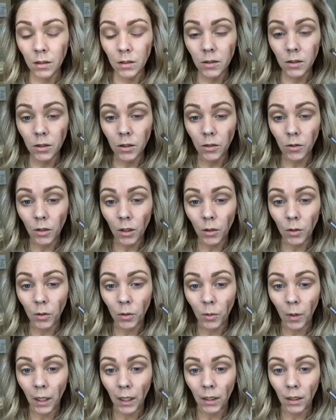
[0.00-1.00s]
Do you know
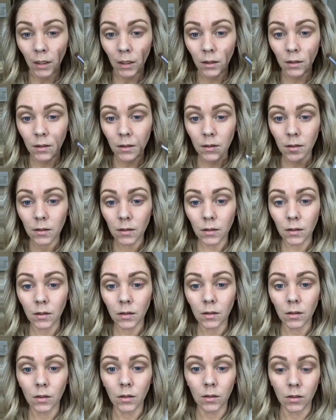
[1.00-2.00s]
who Anna is?
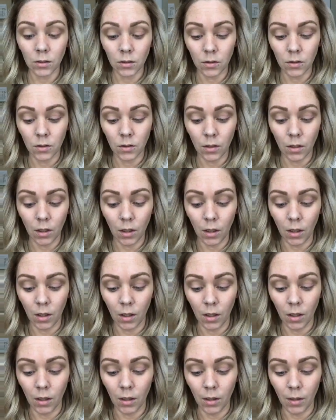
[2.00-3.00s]

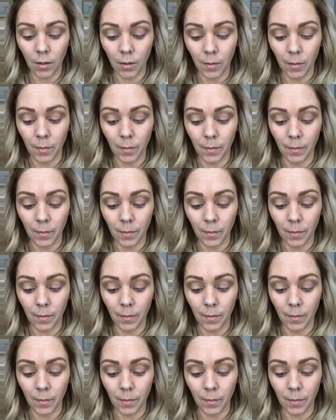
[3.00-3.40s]
I